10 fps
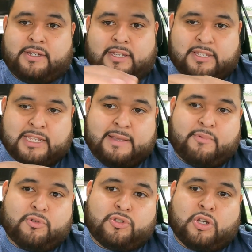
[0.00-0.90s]

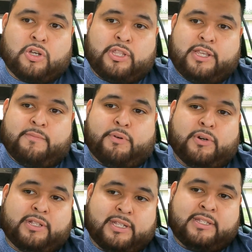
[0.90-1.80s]
disables all the
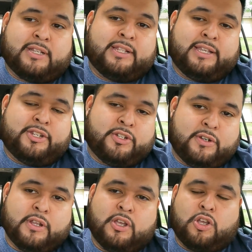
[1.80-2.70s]
components inside the engine,